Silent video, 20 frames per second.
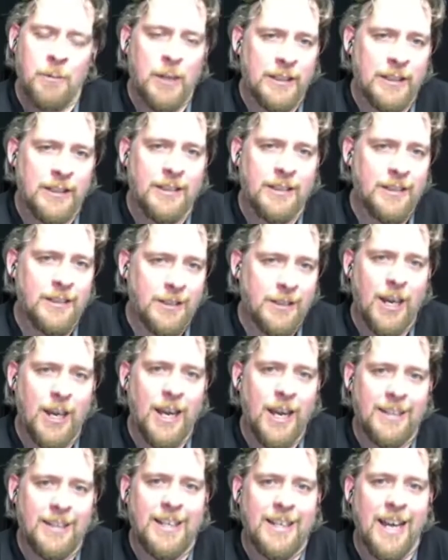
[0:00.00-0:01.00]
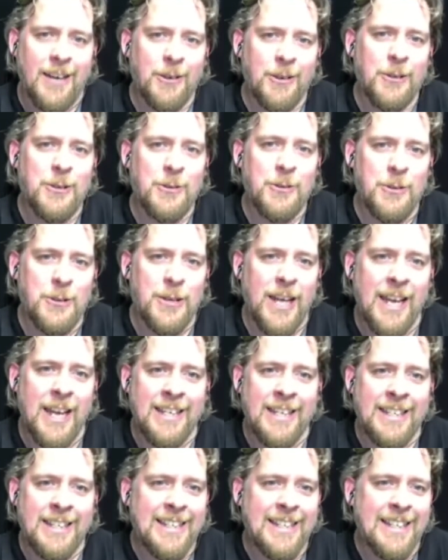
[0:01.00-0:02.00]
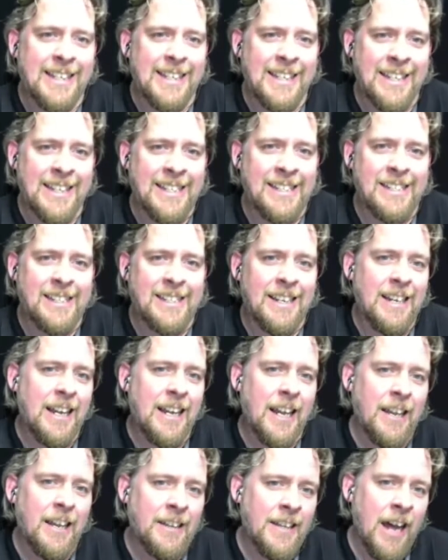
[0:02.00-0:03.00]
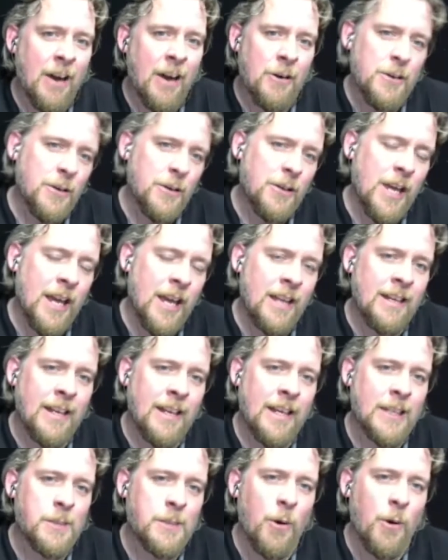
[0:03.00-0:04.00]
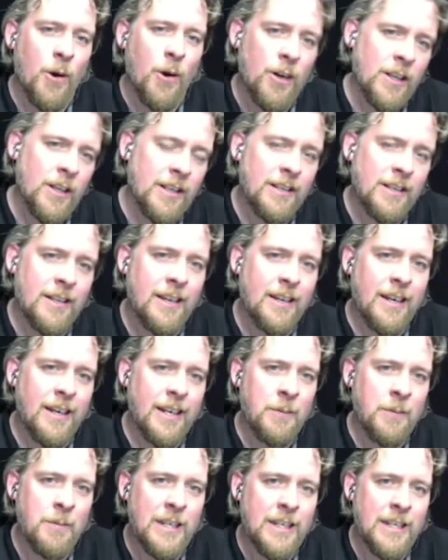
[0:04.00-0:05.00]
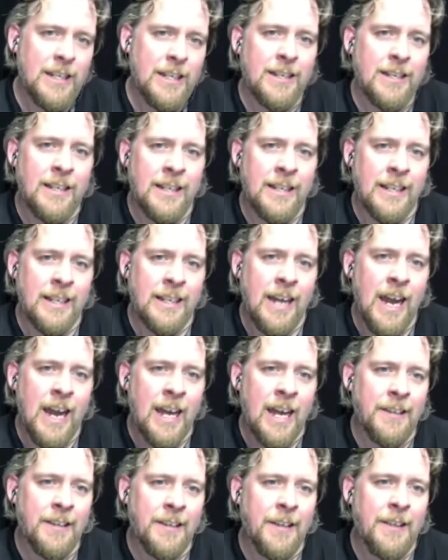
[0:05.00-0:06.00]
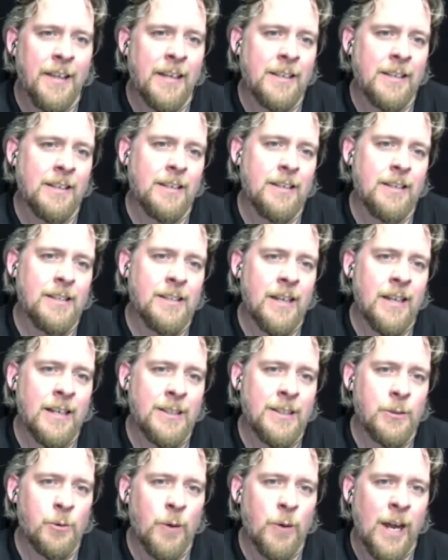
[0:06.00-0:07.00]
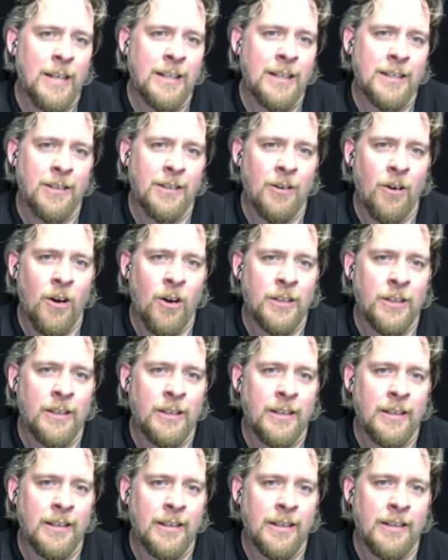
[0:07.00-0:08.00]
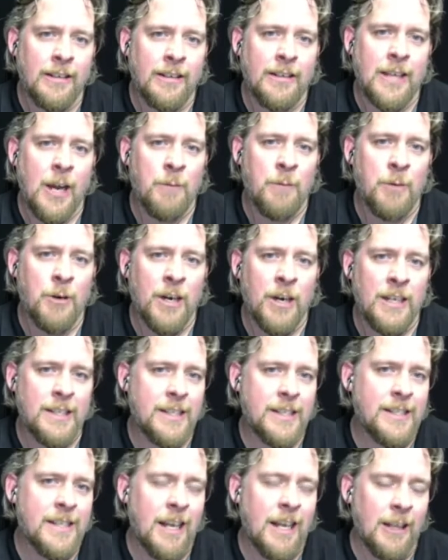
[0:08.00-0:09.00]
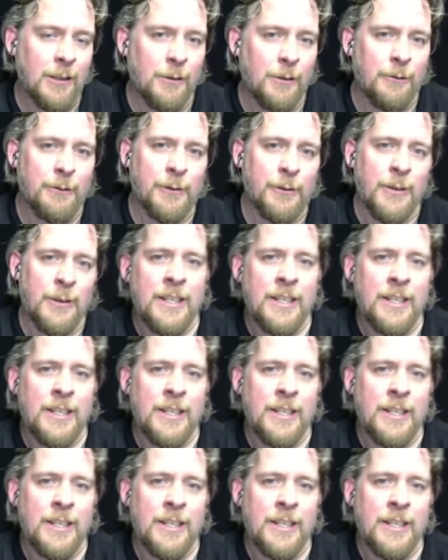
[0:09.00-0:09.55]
but cannot do today, is now you can export it immediately and the thing starts running on the camera itself.